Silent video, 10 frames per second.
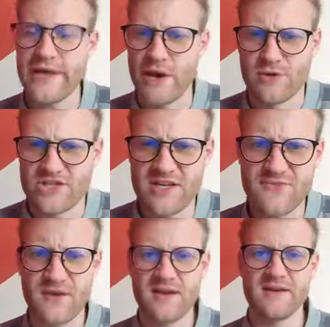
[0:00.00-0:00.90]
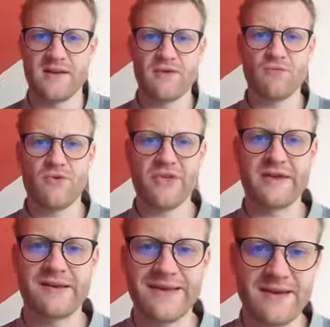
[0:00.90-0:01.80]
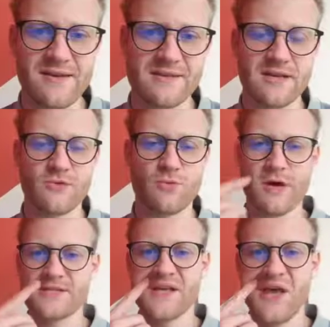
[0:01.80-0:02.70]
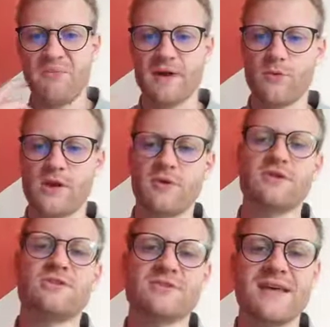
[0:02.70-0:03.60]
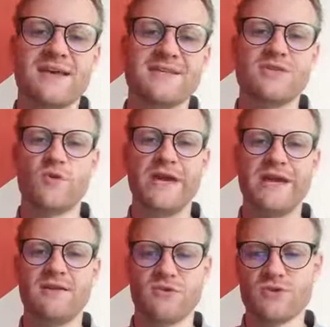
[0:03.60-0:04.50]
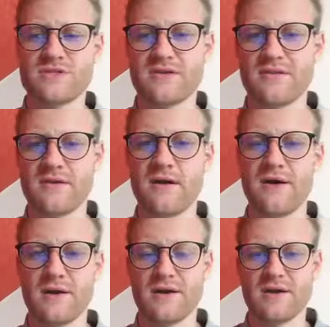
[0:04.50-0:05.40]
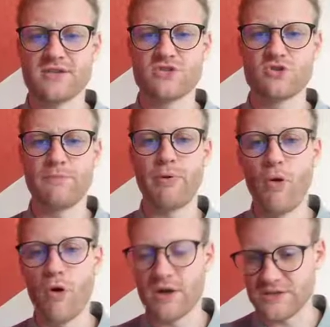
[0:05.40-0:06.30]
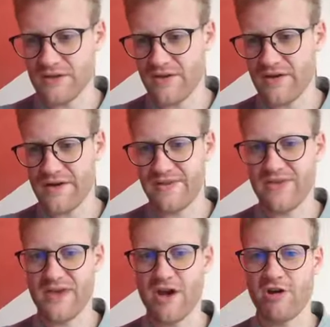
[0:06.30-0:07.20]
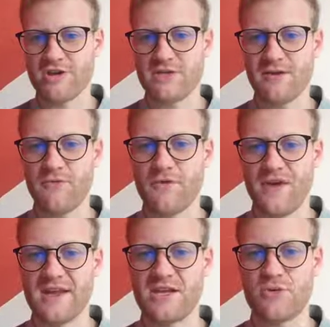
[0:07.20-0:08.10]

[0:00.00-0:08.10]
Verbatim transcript: Yeah, we'll just fill in everything again until it works. But what I wanted to say is you can use the uh, support there if you have any